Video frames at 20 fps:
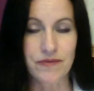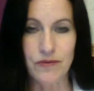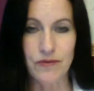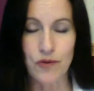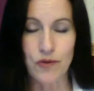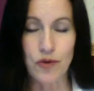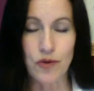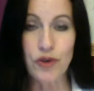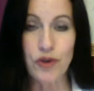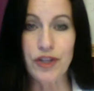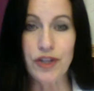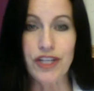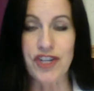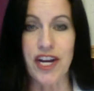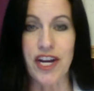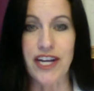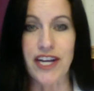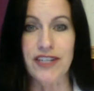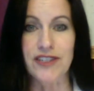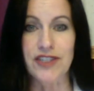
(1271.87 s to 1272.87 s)
early
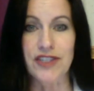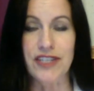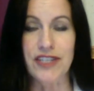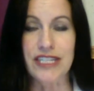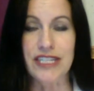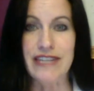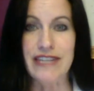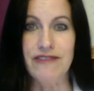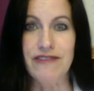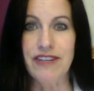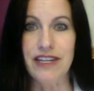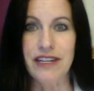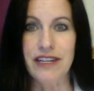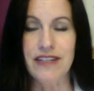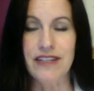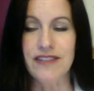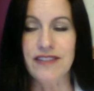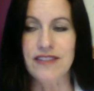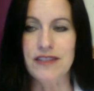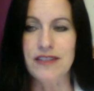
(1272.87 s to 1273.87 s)
childhood. Even
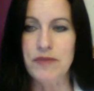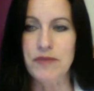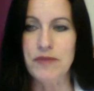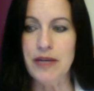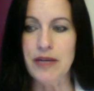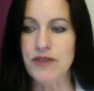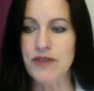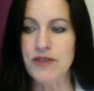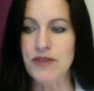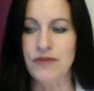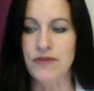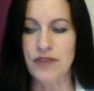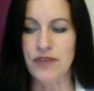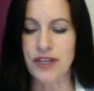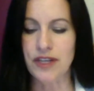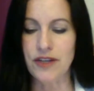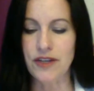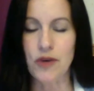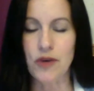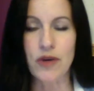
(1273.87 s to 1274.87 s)
sometimes you
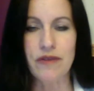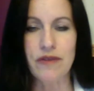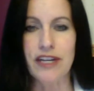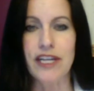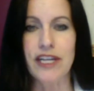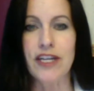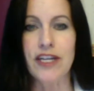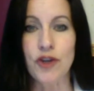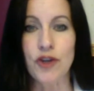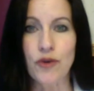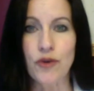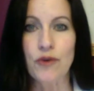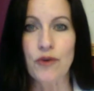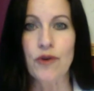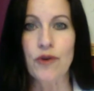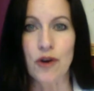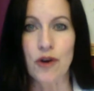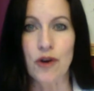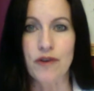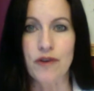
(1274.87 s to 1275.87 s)
can go even in
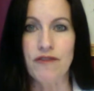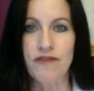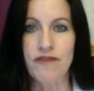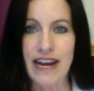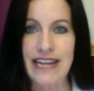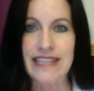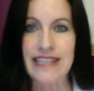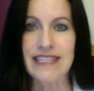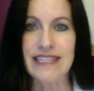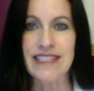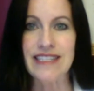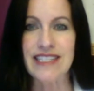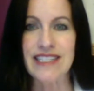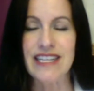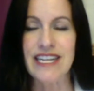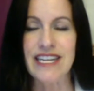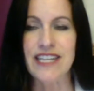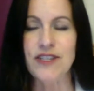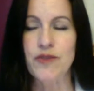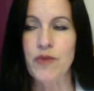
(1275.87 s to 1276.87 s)
utero and find these
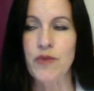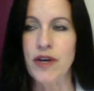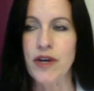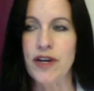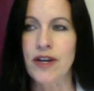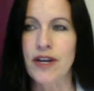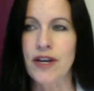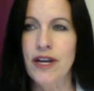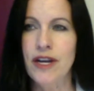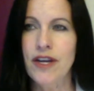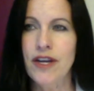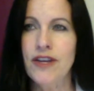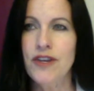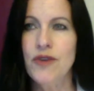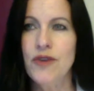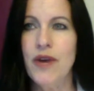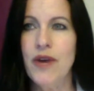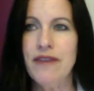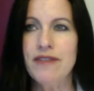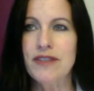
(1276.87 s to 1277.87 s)
things where
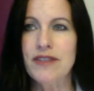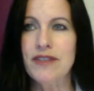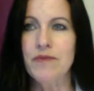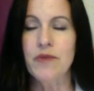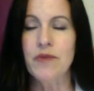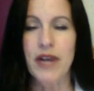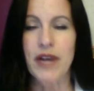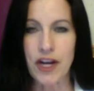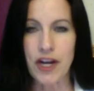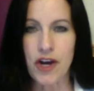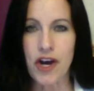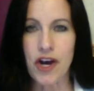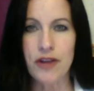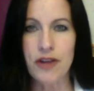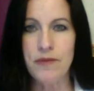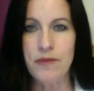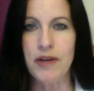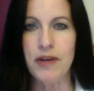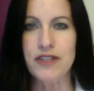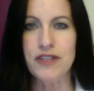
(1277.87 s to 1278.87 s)
you have some, what I call
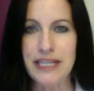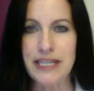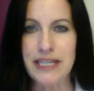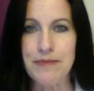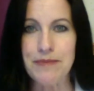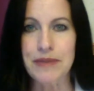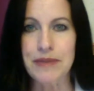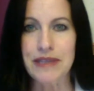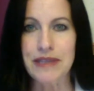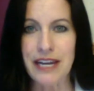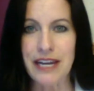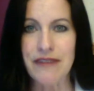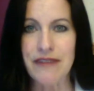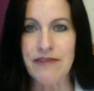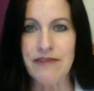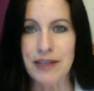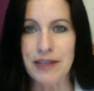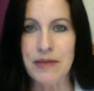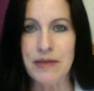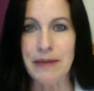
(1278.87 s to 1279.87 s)
them, our deep life
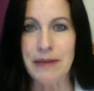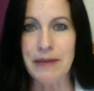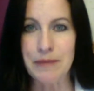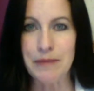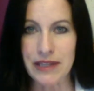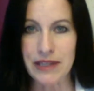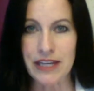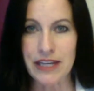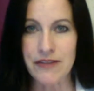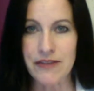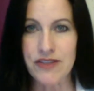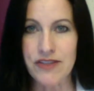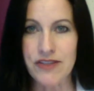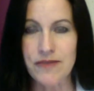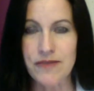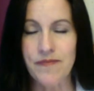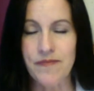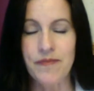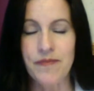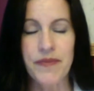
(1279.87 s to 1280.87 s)
limiting
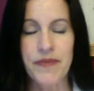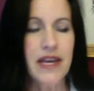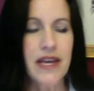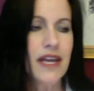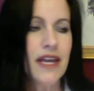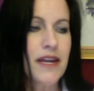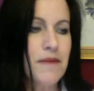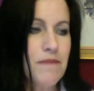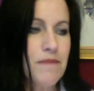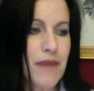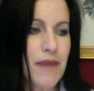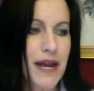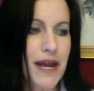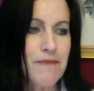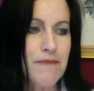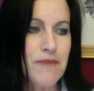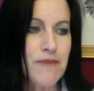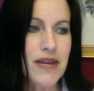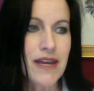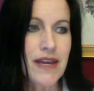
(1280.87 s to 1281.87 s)
beliefs. And it
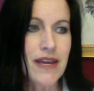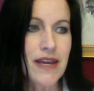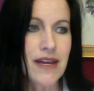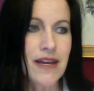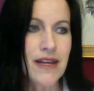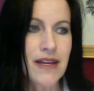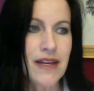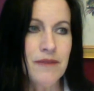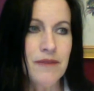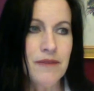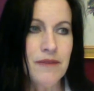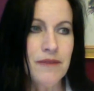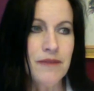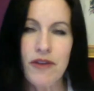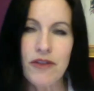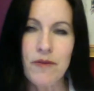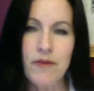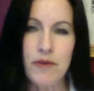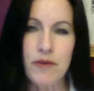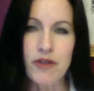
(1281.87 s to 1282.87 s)
might be
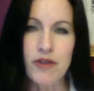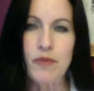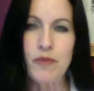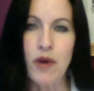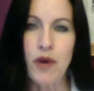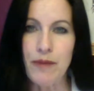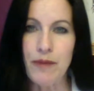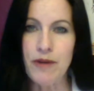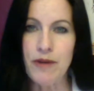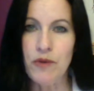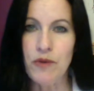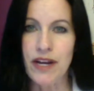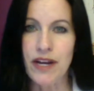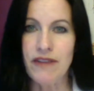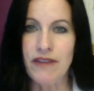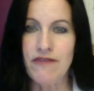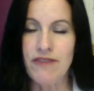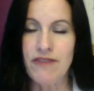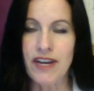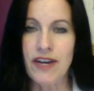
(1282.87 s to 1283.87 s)
probably the most prominent one
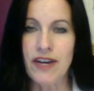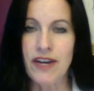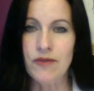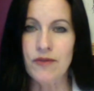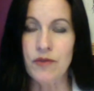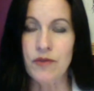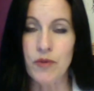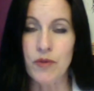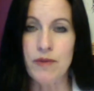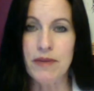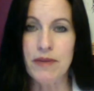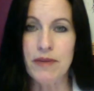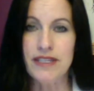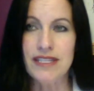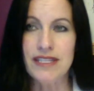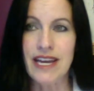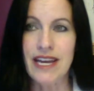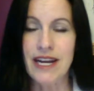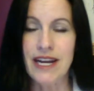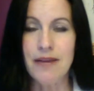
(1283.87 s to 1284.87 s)
I've found with women
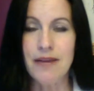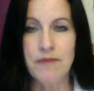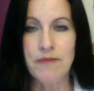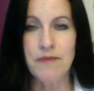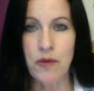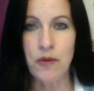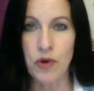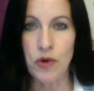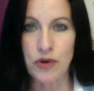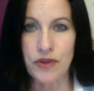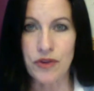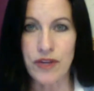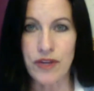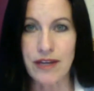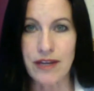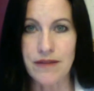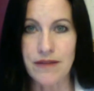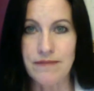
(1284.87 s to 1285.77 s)
is that I'm not worthy.